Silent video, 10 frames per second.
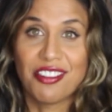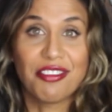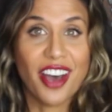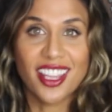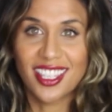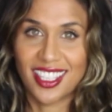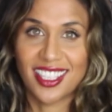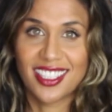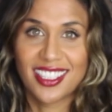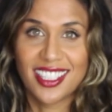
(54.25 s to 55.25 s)

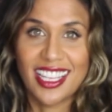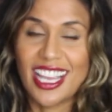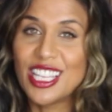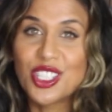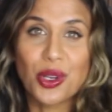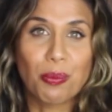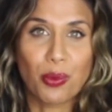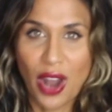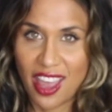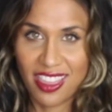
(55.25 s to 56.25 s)
Vata is your
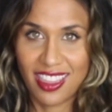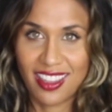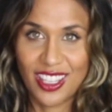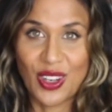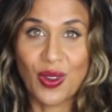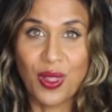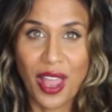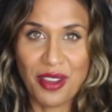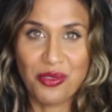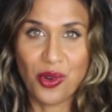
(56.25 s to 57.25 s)
breath, your
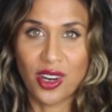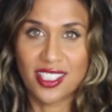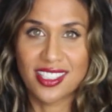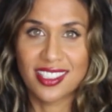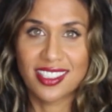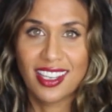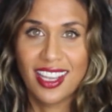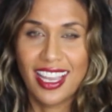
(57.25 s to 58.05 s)
life force.